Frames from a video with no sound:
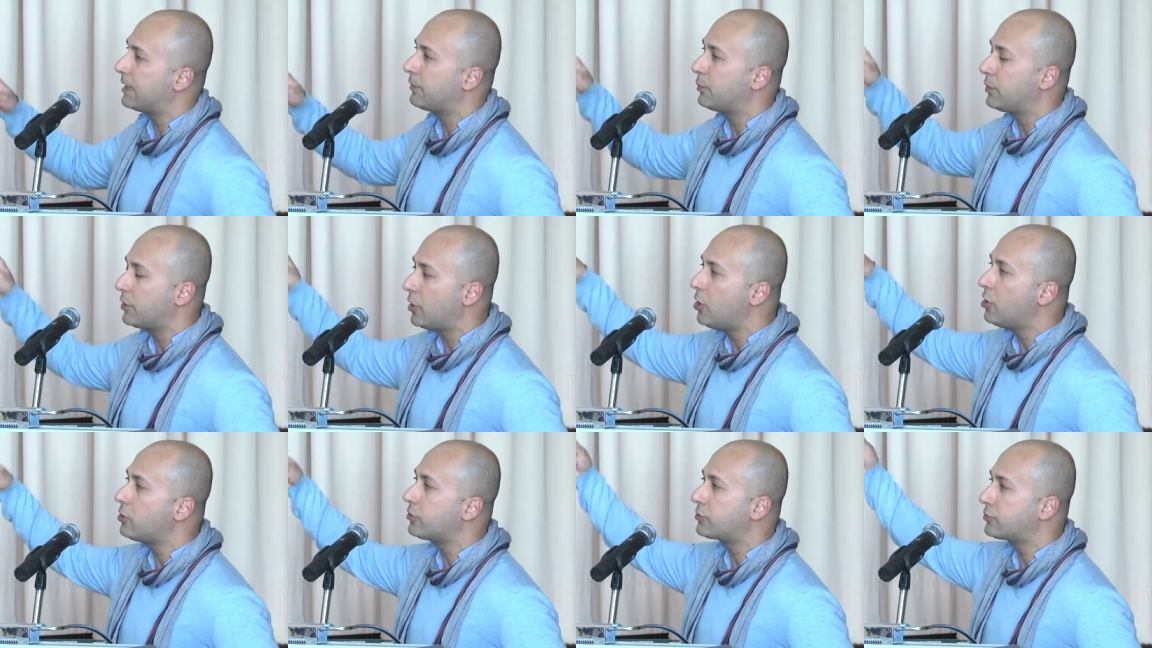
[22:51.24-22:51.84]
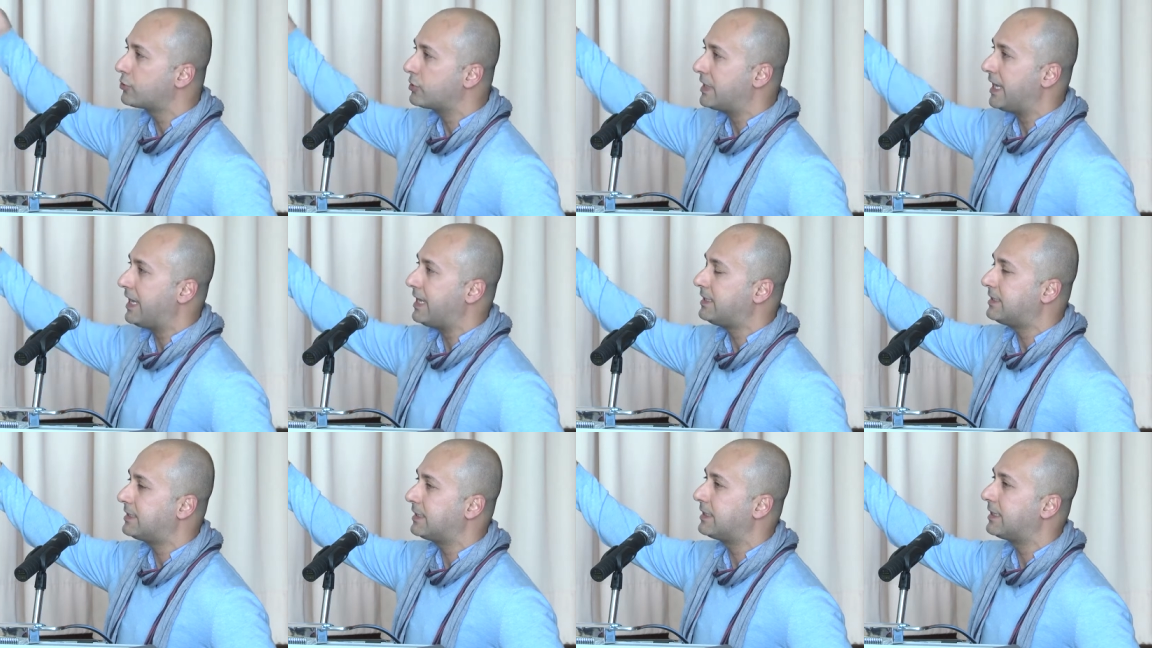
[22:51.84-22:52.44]
and we are
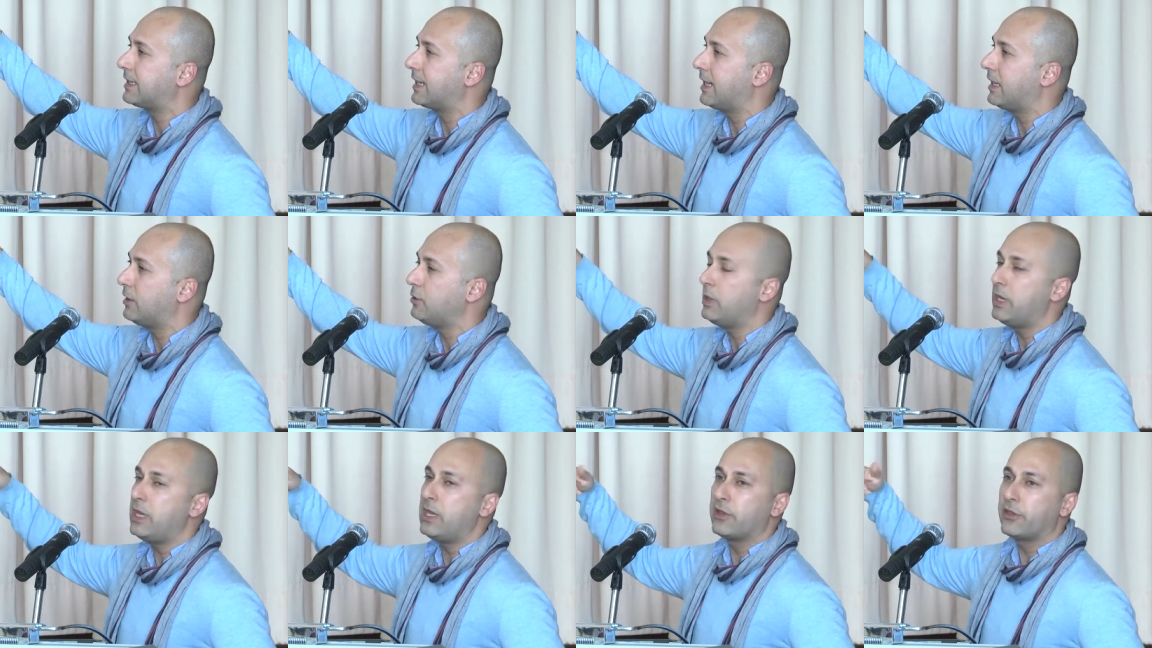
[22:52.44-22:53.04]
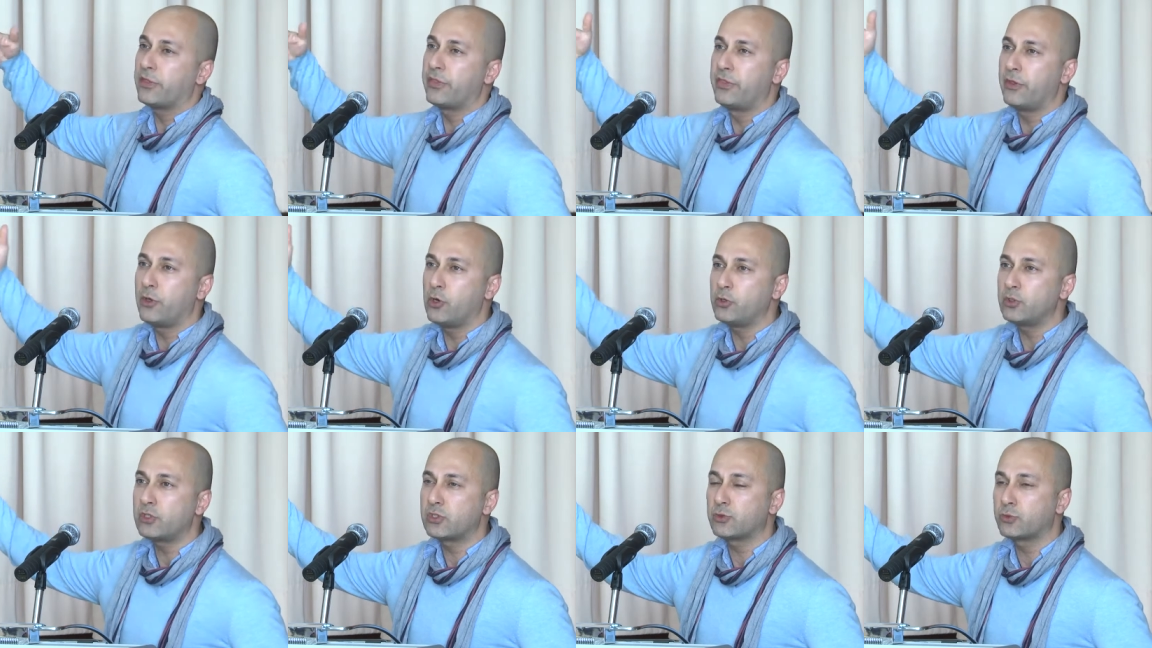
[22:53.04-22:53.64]
creating now
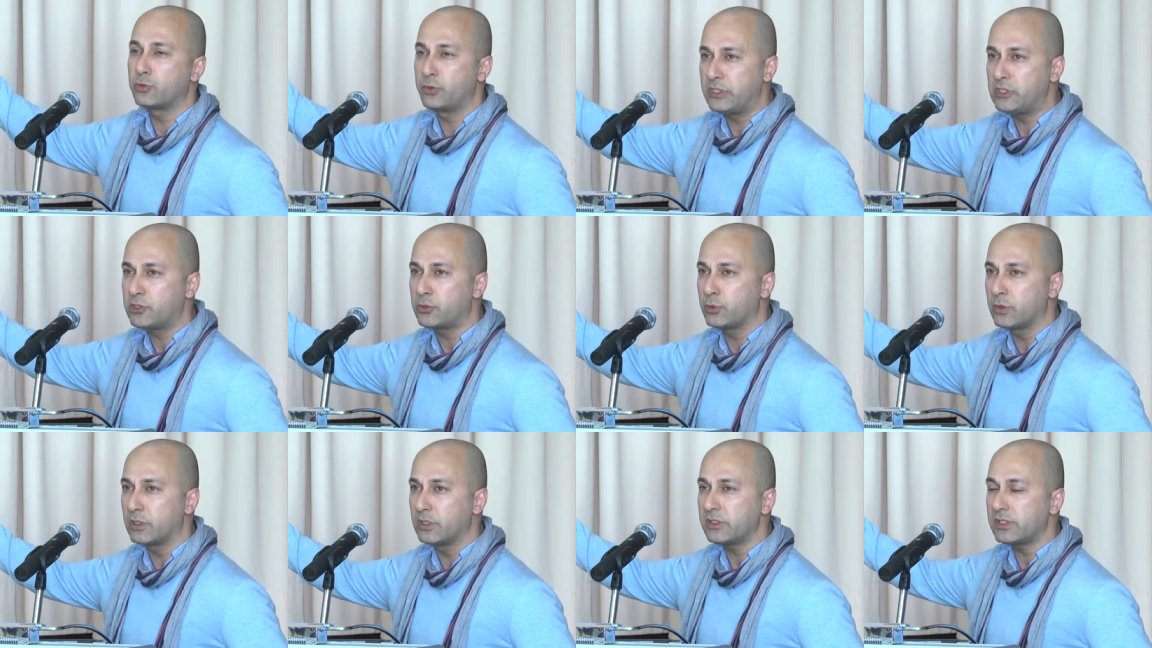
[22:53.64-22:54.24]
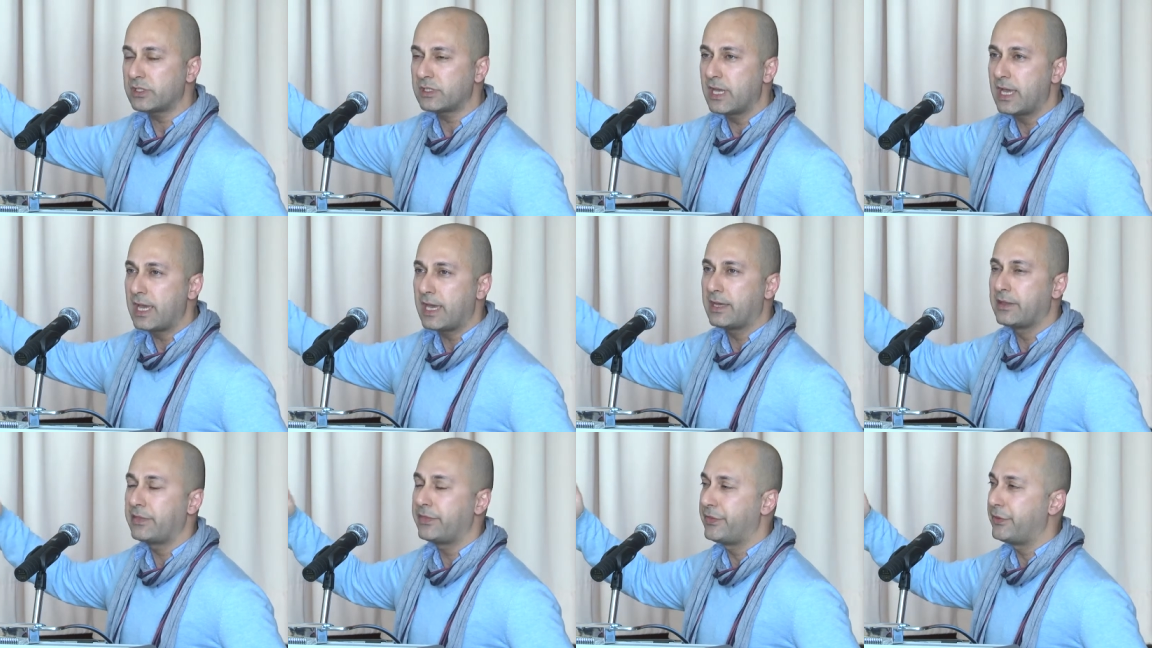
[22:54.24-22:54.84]
those rituals
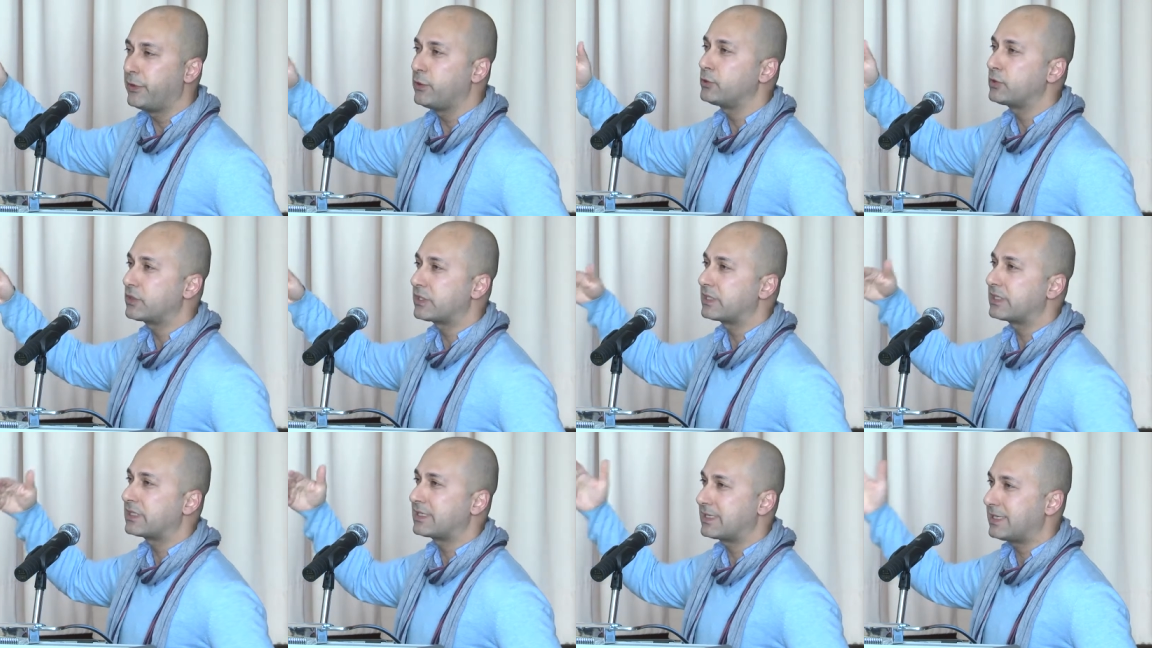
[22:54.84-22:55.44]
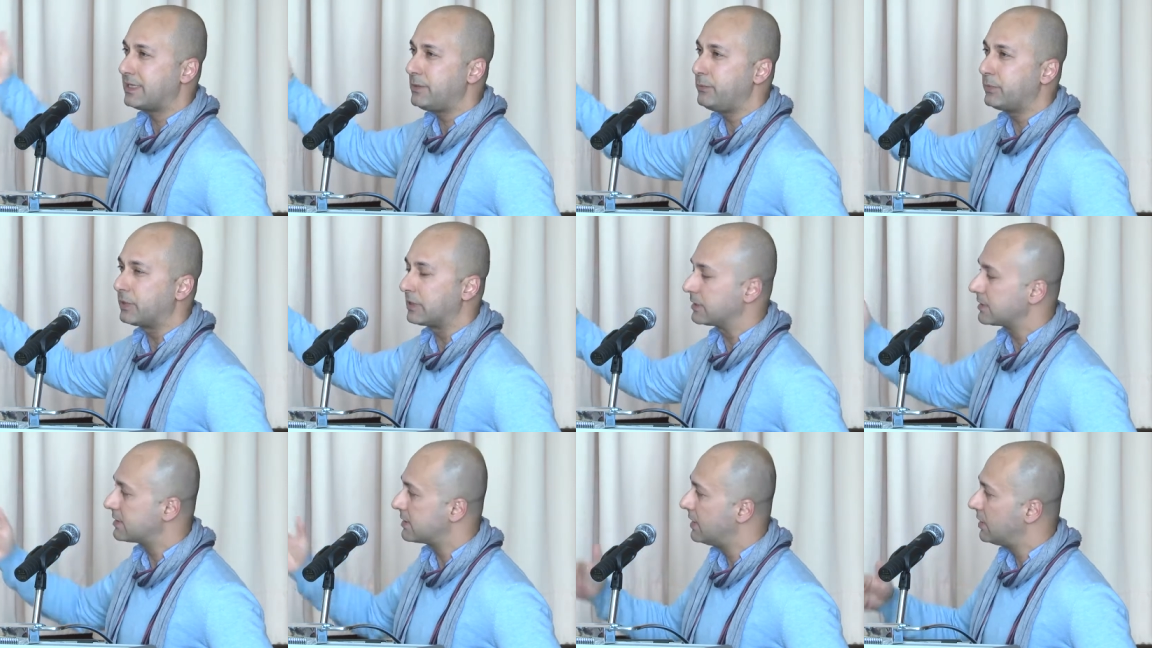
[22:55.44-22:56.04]
and those
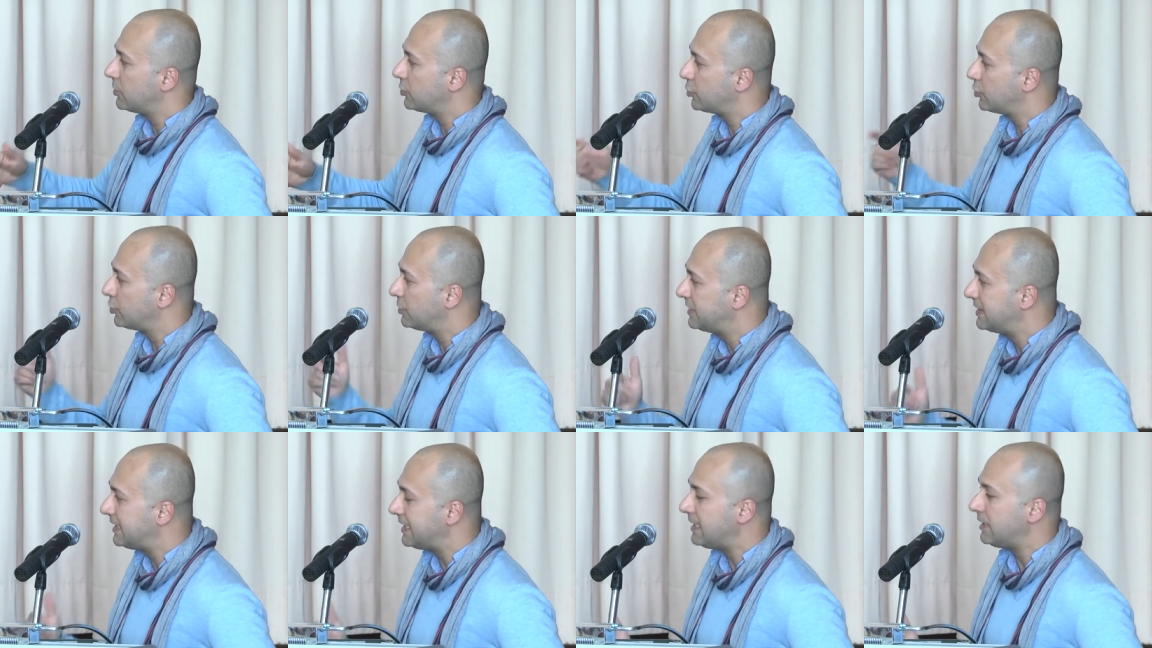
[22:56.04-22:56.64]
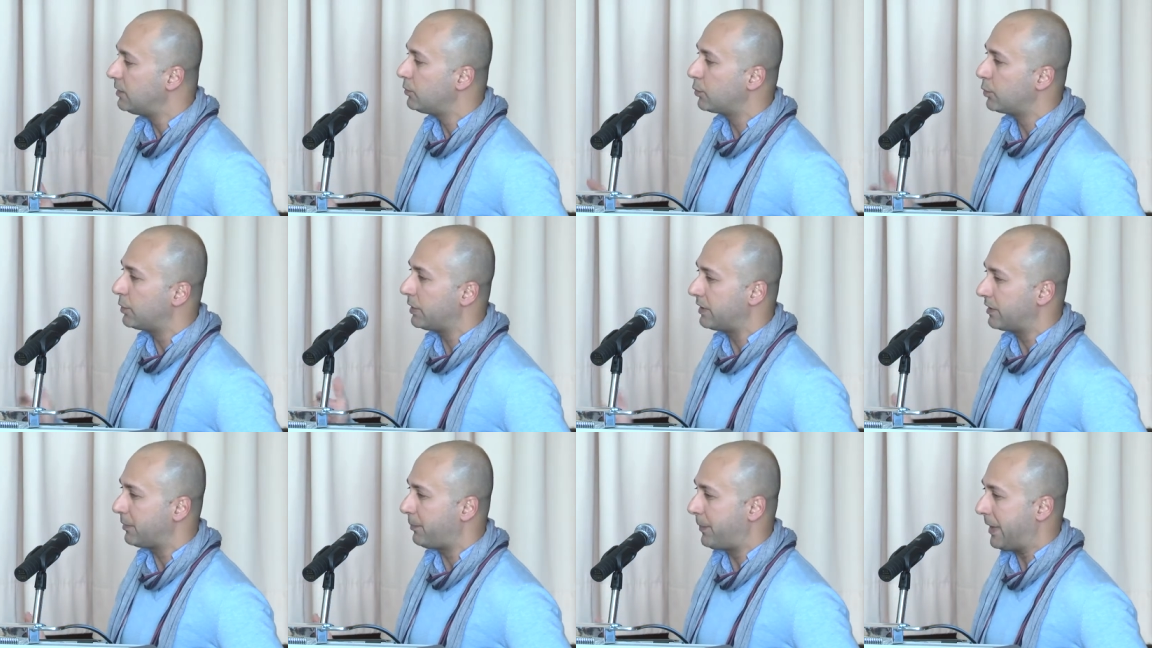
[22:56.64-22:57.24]
symbols to deal
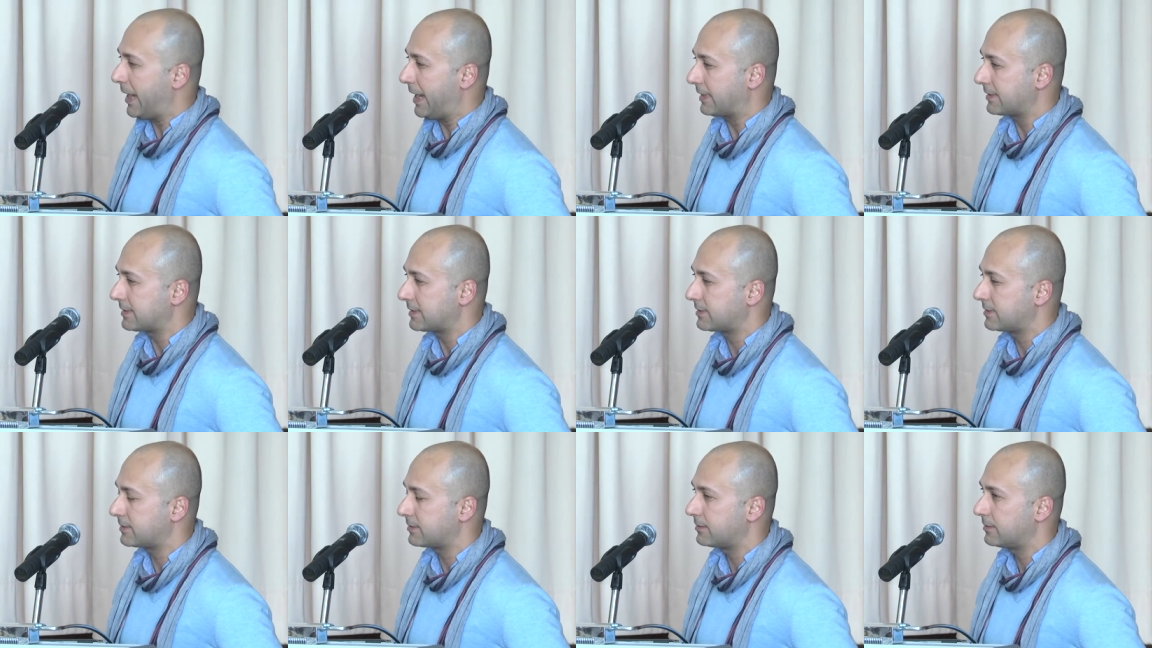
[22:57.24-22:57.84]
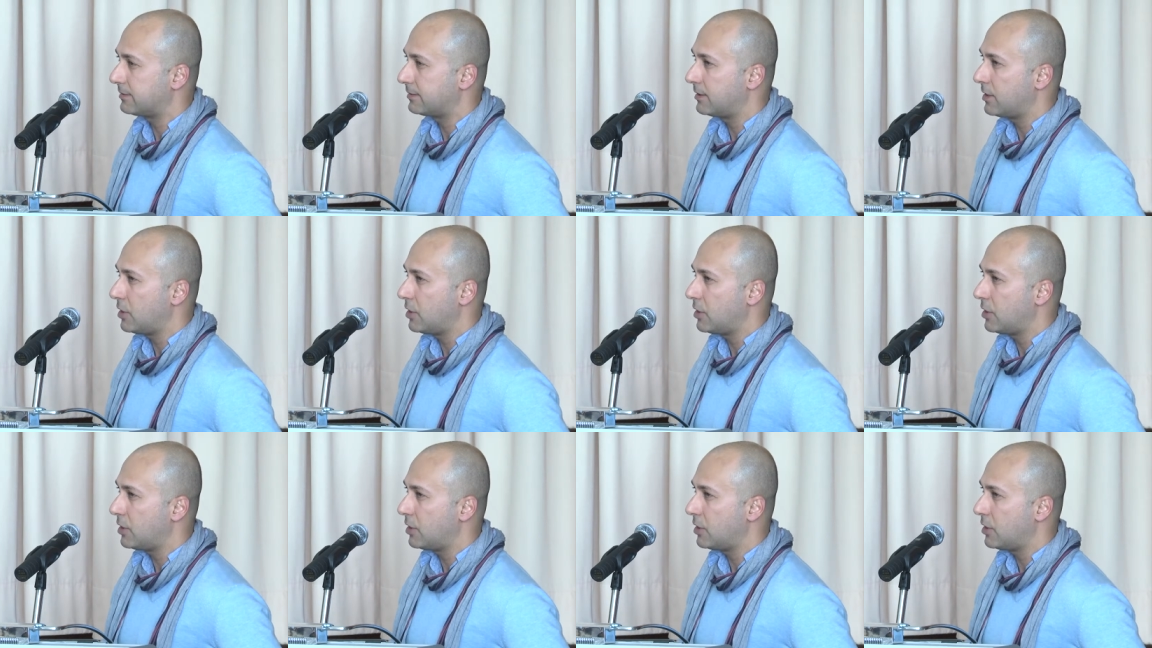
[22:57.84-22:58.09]
with the past.